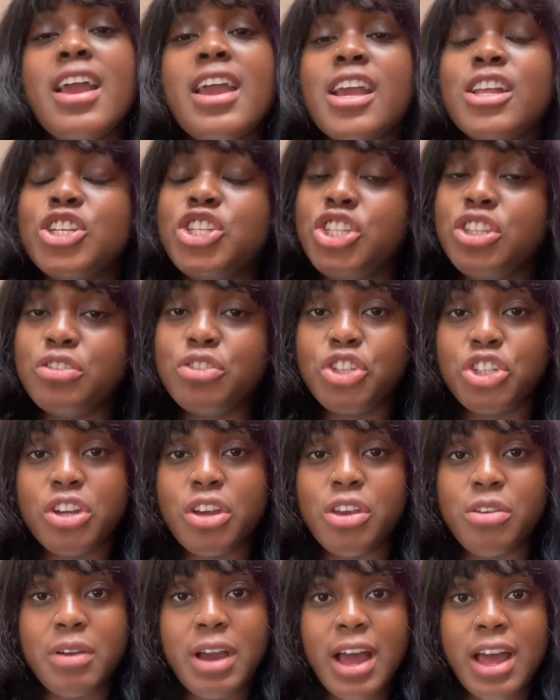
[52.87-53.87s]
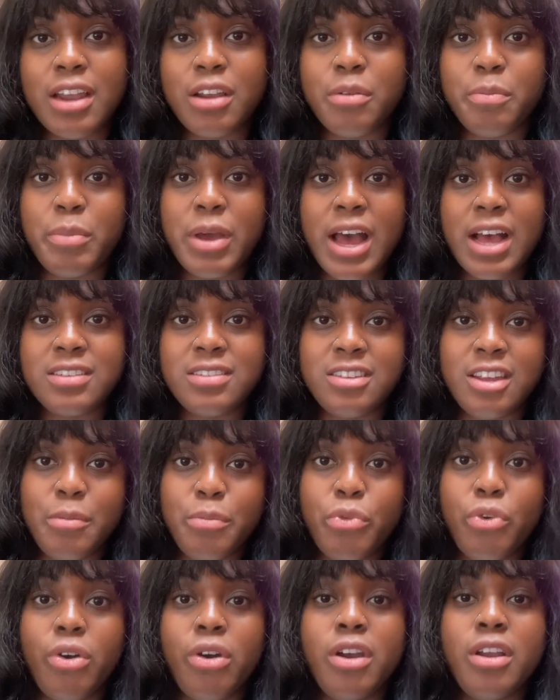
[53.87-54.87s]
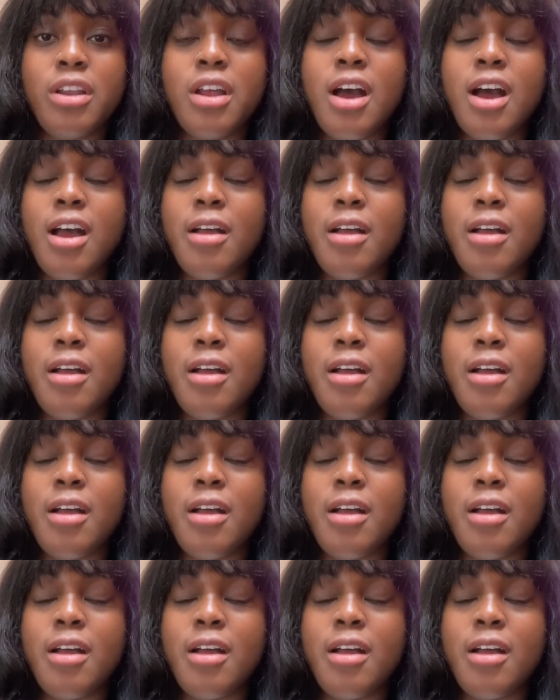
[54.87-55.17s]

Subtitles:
and she'll show you how to pass skateboard